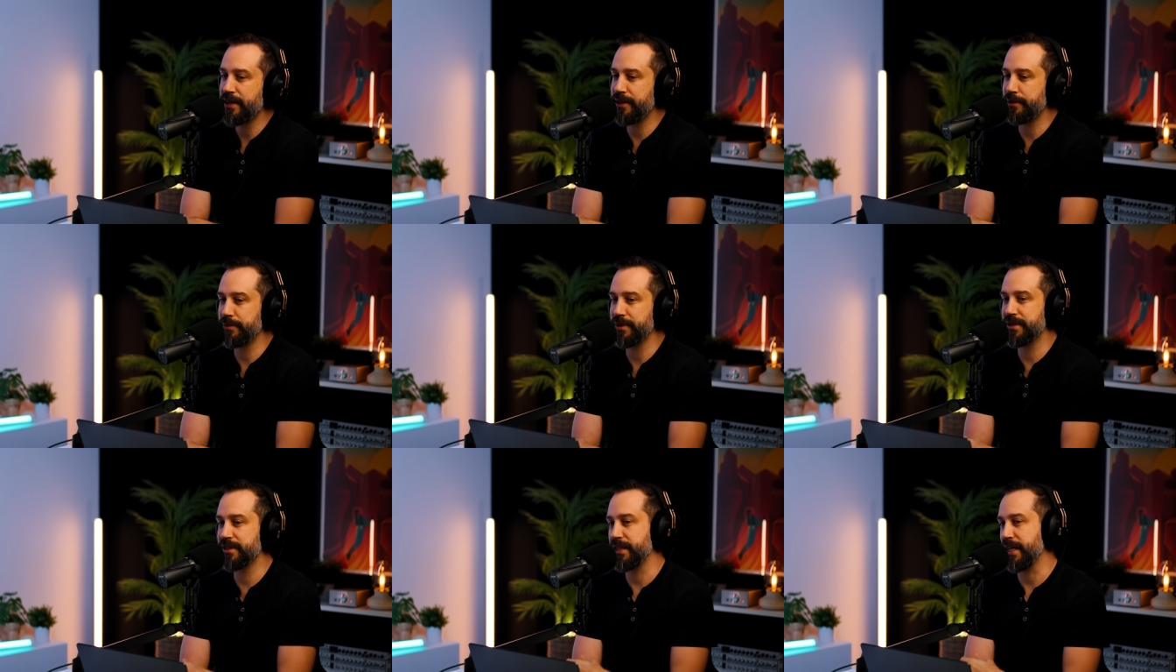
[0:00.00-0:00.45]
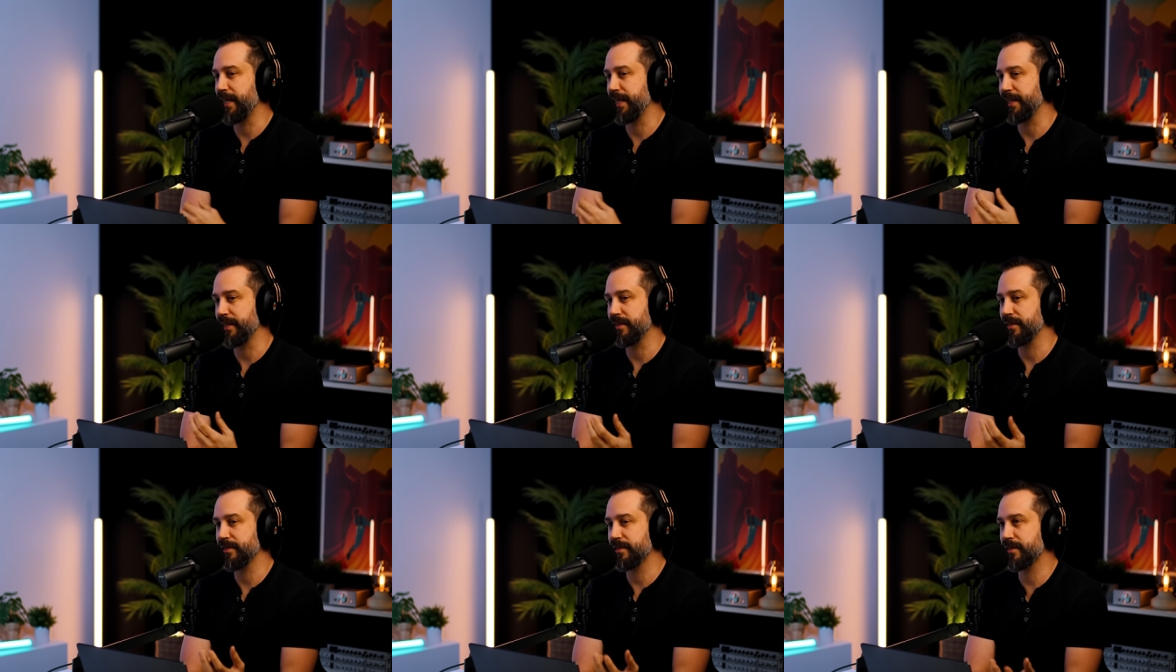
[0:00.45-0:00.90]
he was
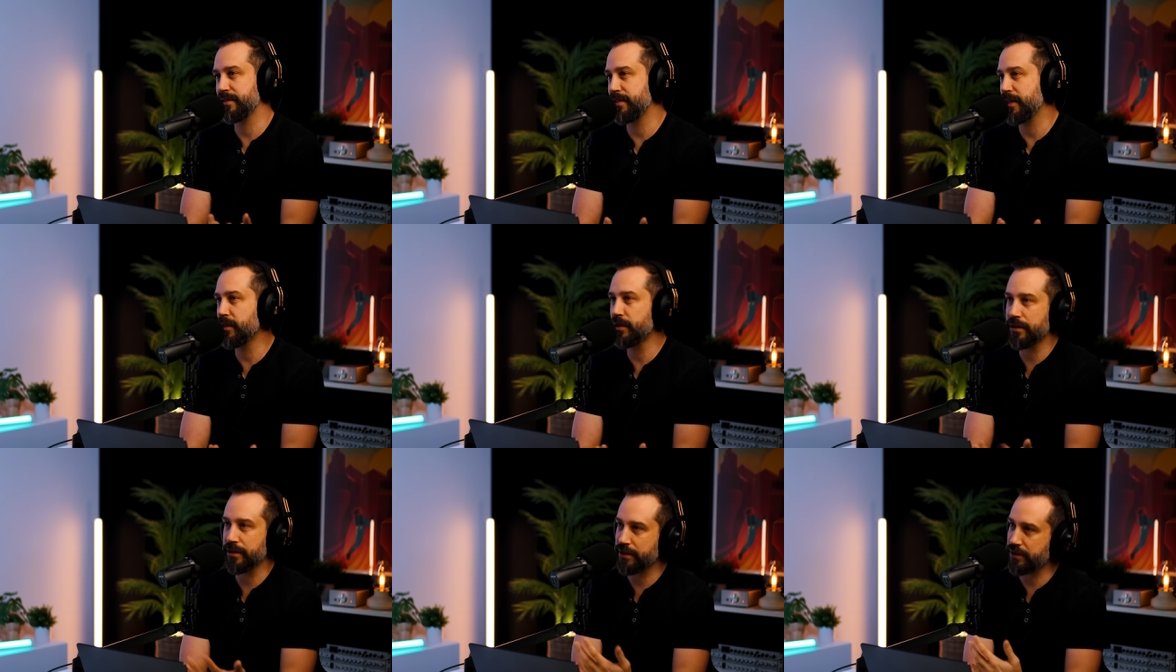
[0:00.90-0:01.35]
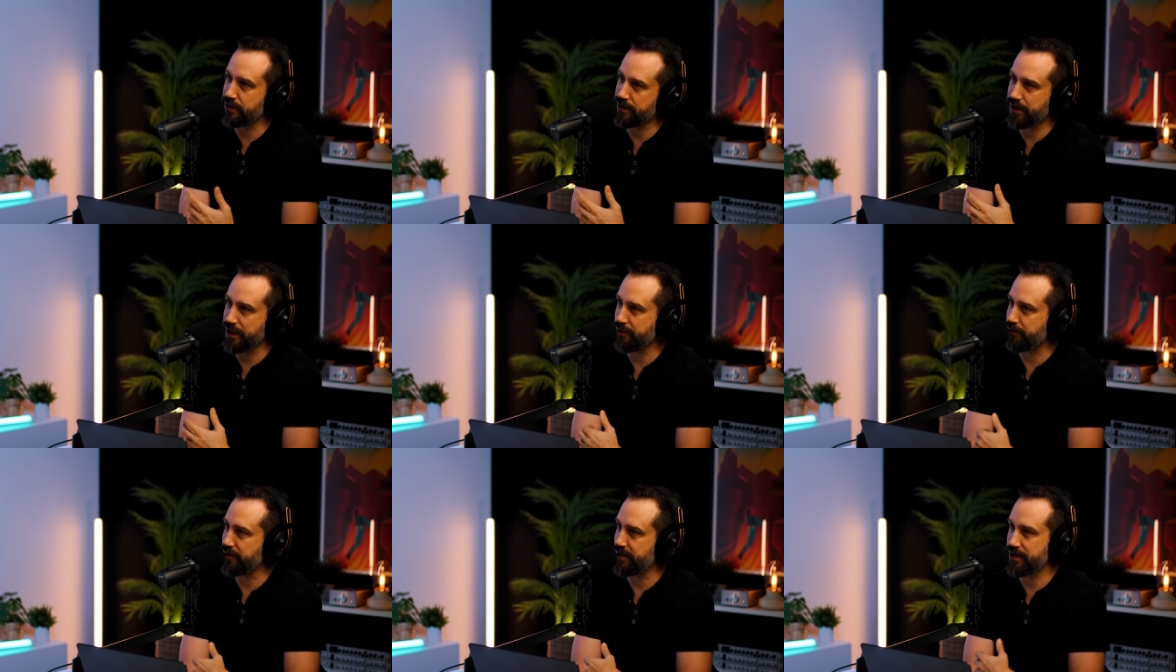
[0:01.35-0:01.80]
selling silks,
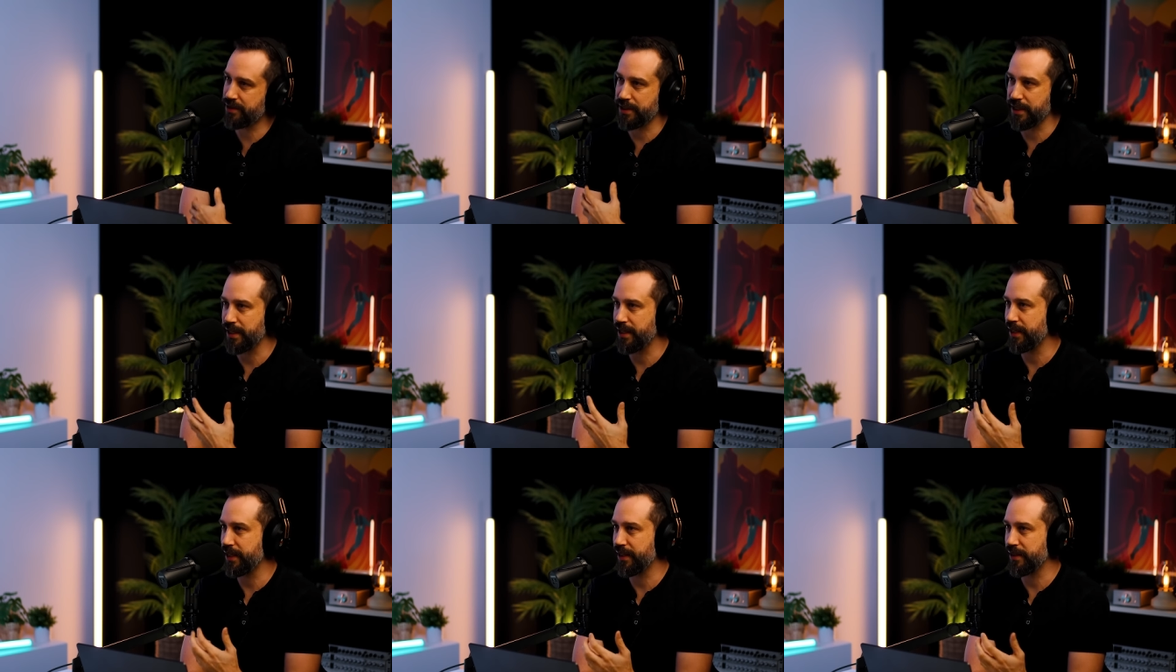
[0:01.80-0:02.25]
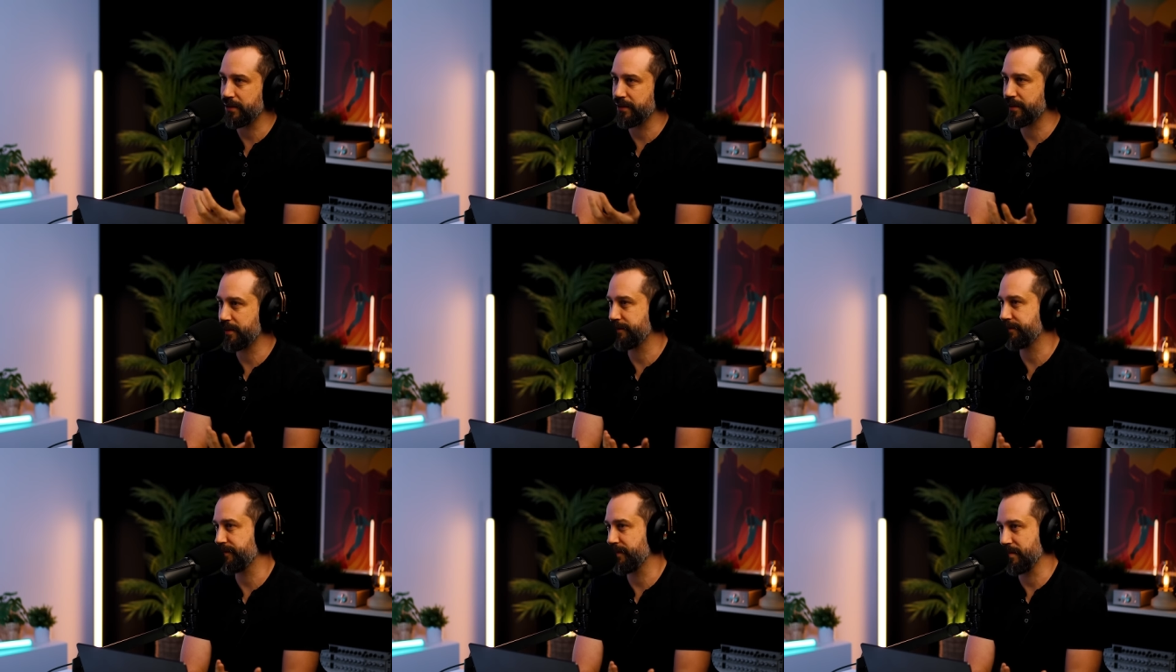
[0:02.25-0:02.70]
he was selling
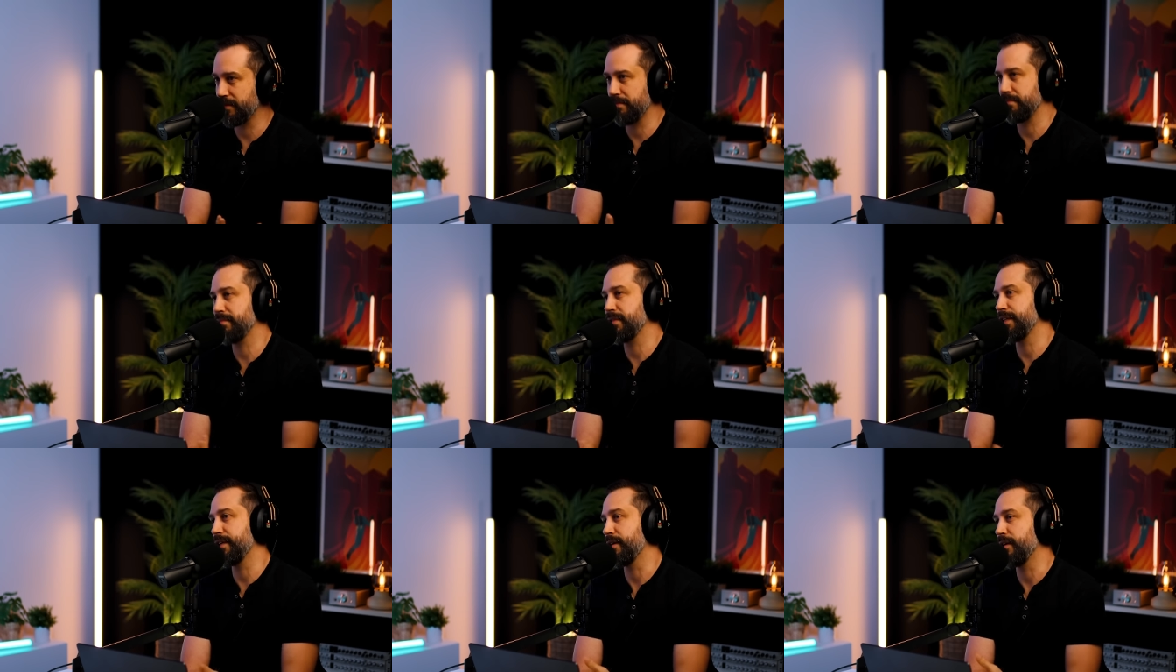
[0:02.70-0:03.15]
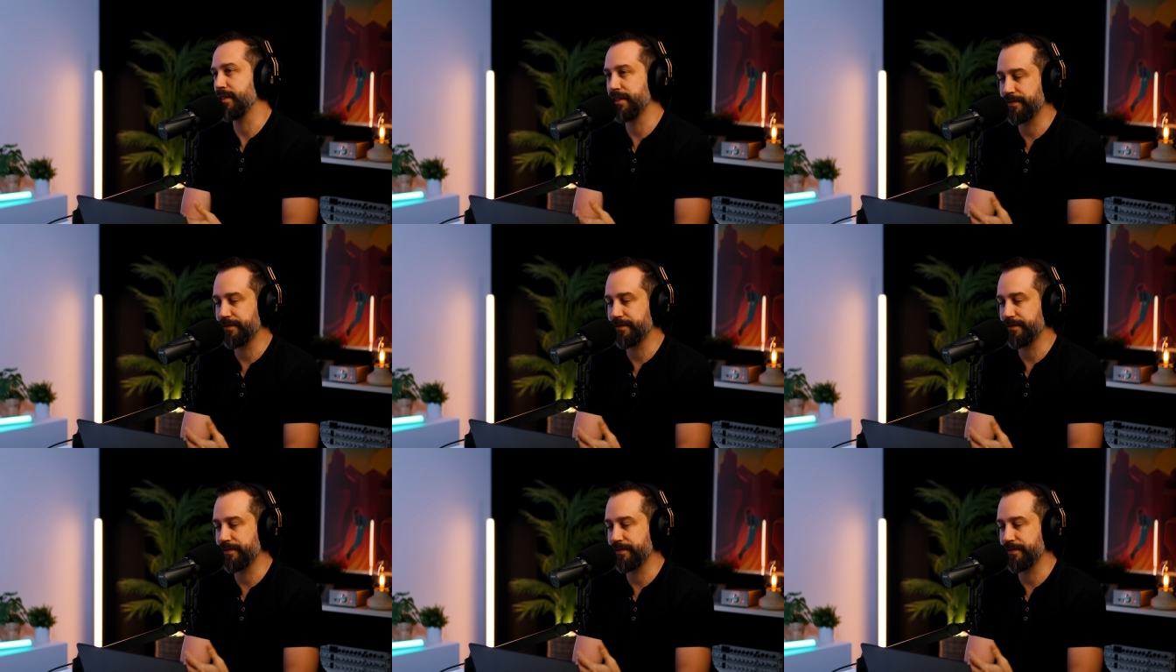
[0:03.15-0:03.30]
different, you know,